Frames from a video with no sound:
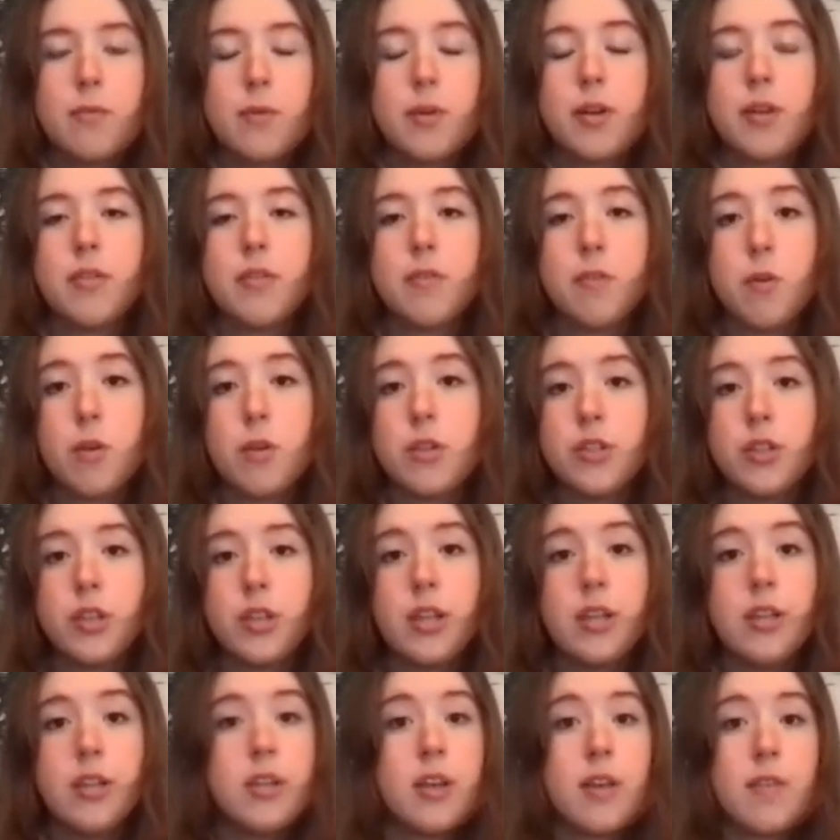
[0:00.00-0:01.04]
We're
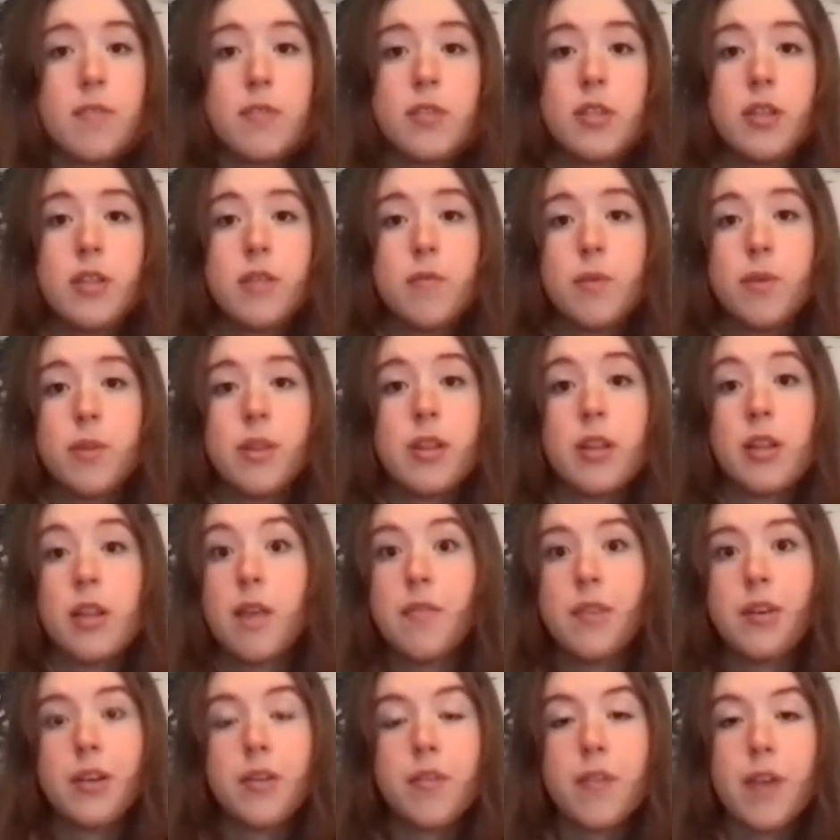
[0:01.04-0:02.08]
fortunate enough to live with a
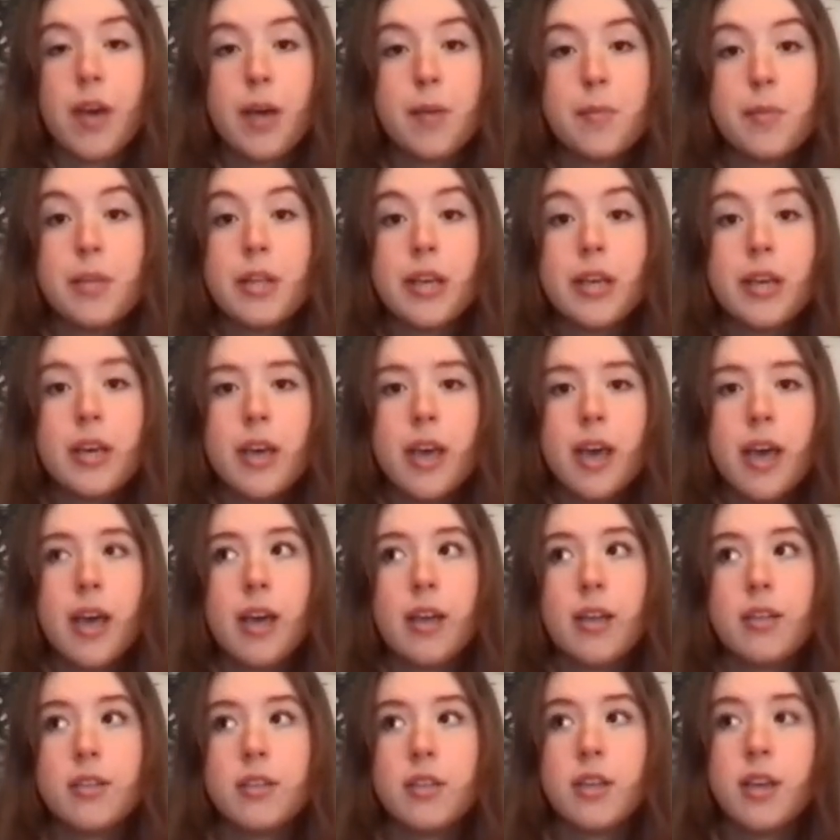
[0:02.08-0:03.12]
loving family,
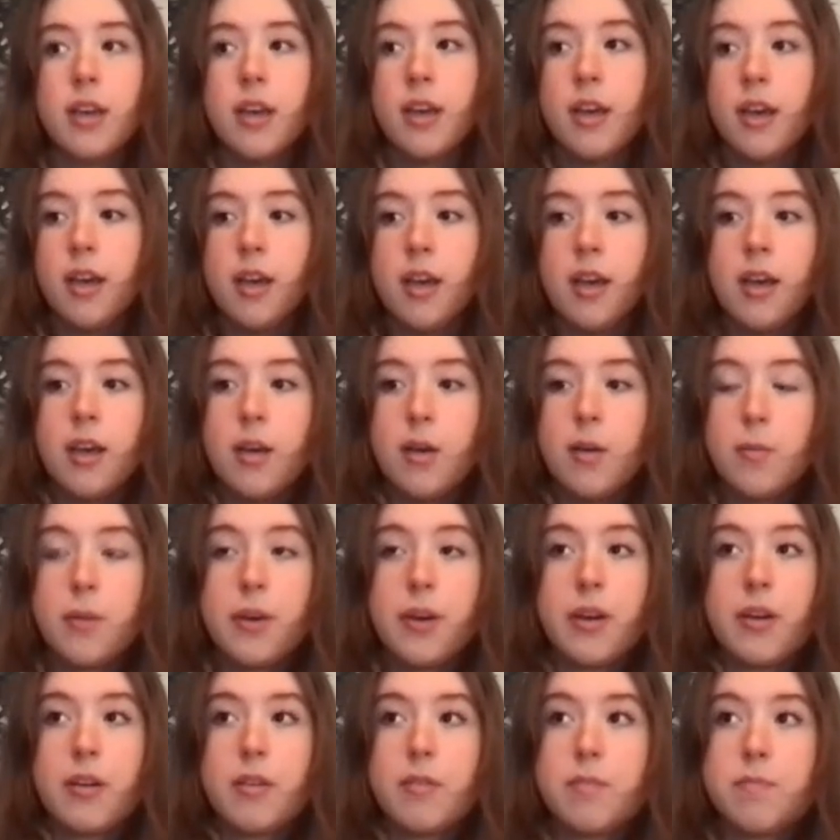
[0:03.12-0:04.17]
and
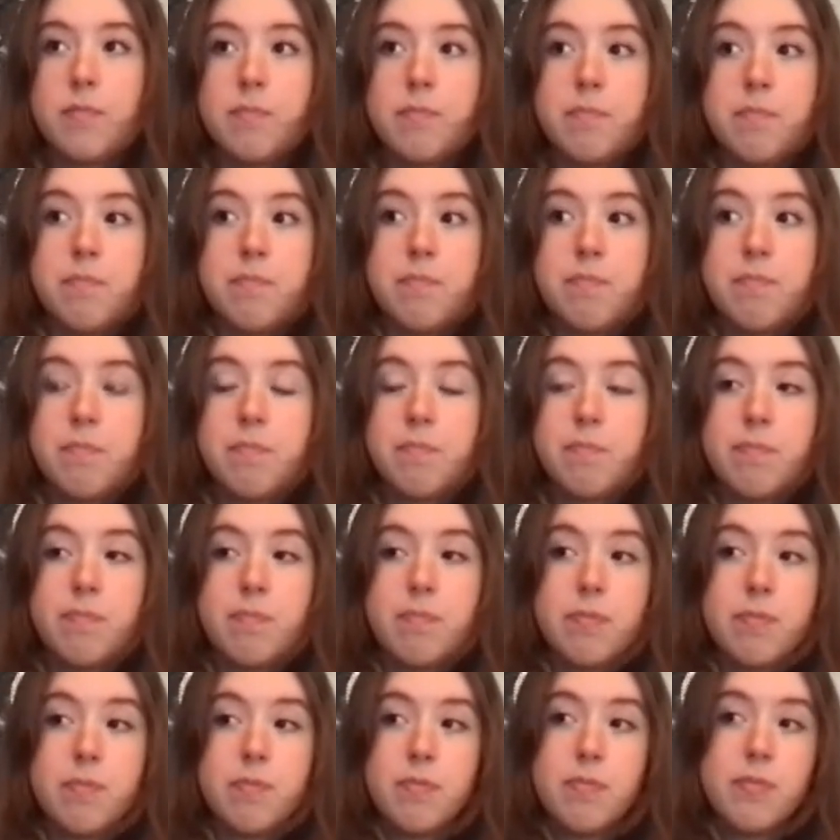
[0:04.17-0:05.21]
we're
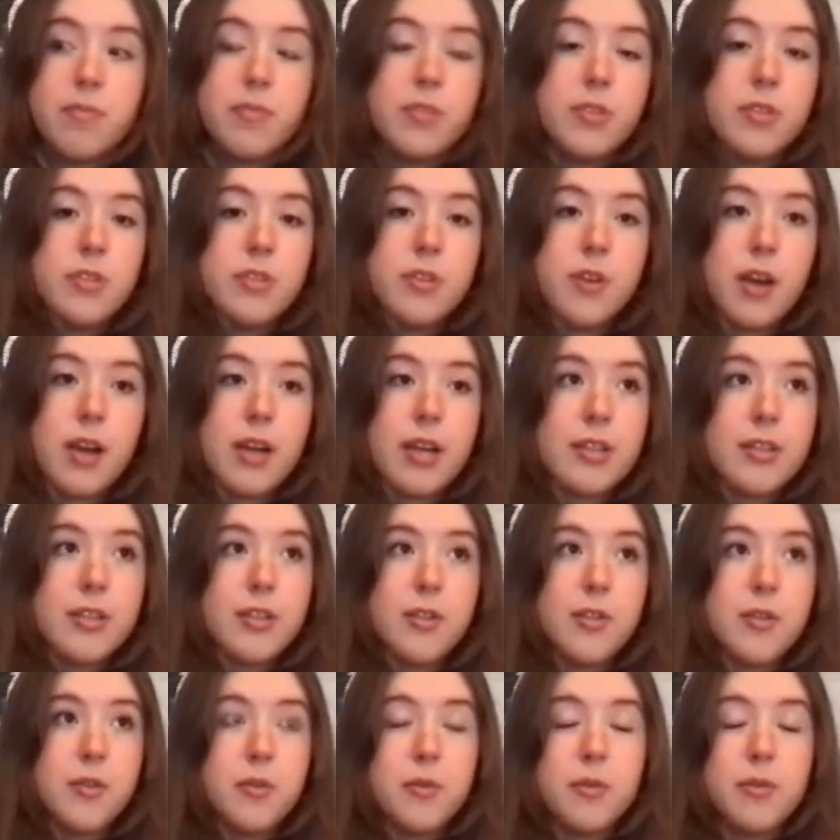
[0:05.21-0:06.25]
trying
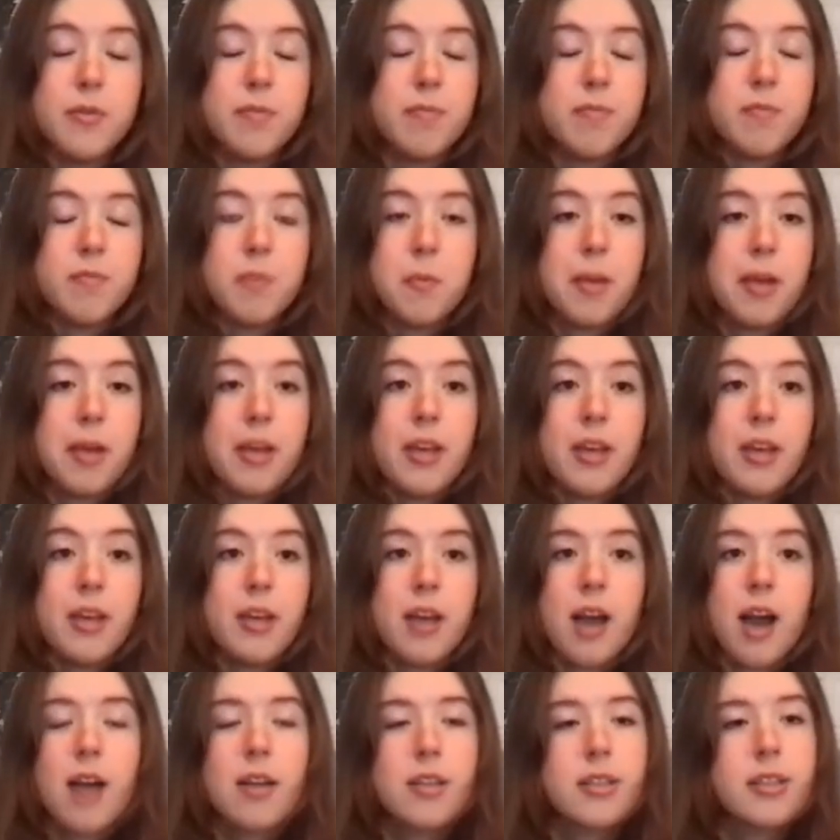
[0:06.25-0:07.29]
to remain in
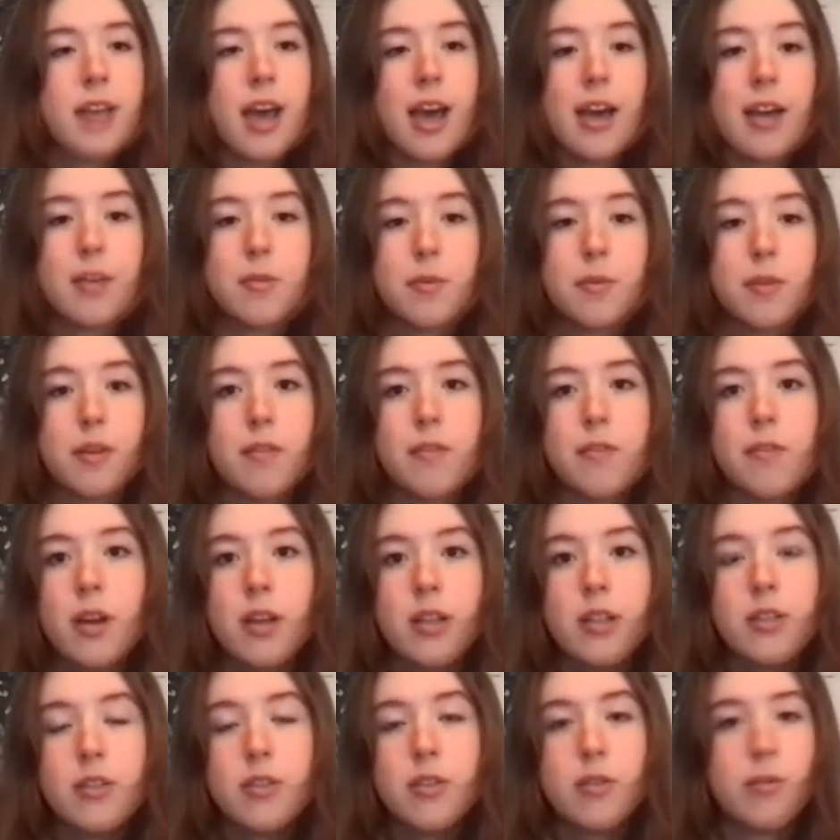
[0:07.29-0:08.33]
contact with our
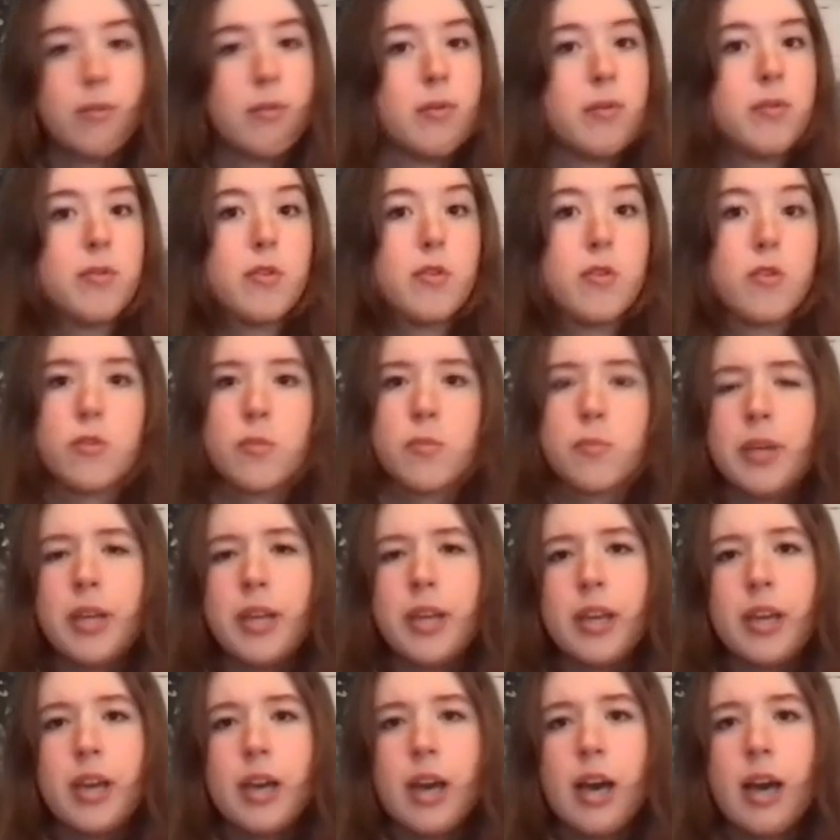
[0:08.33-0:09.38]
friends through social
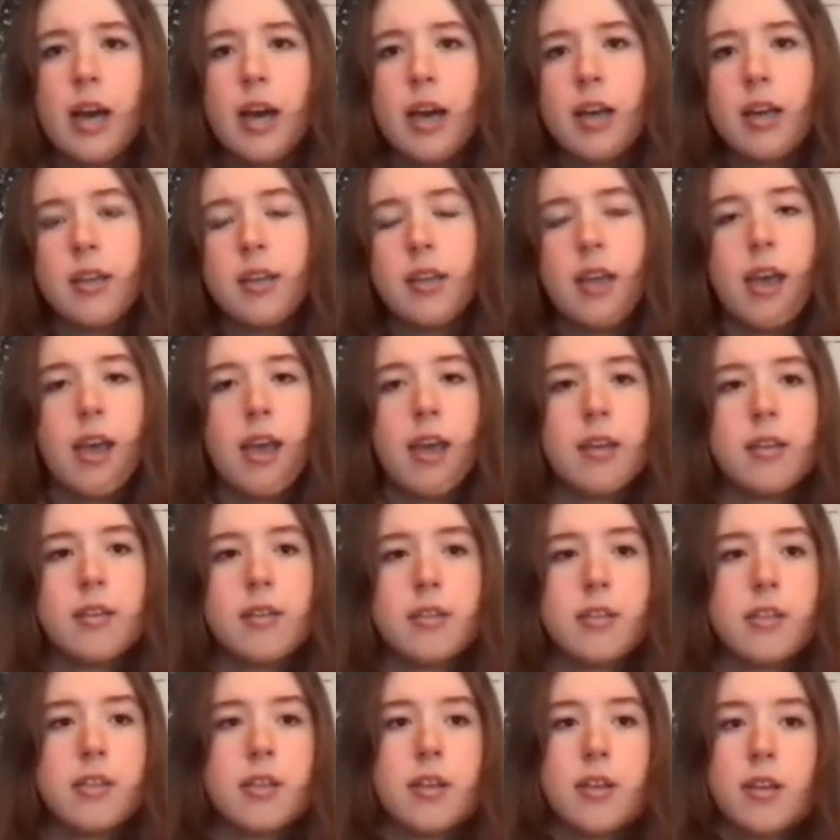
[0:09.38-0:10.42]
media
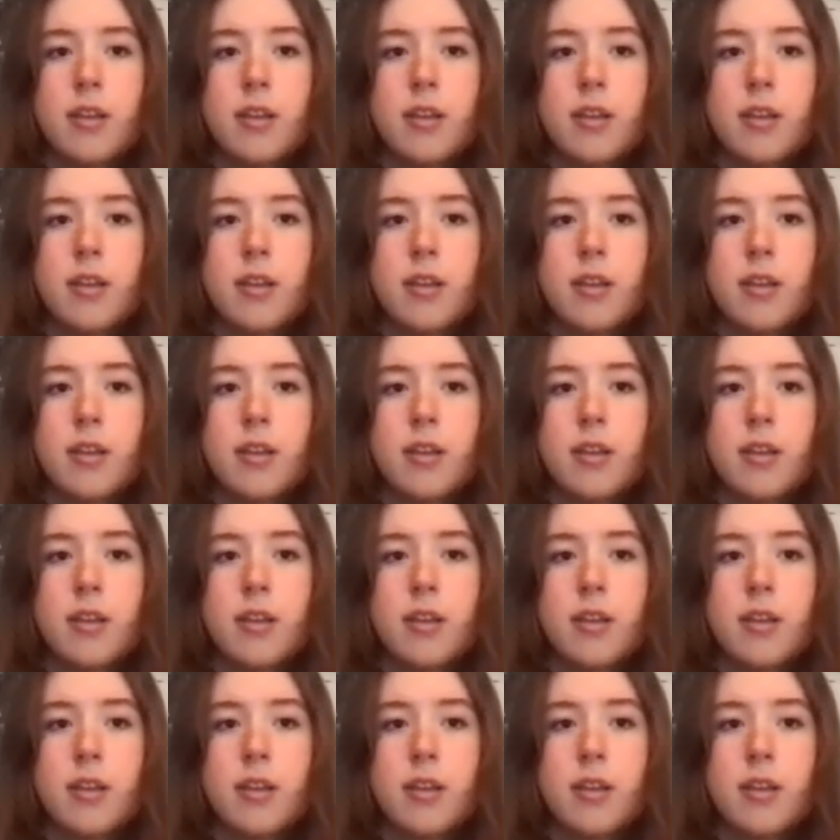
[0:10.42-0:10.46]
and,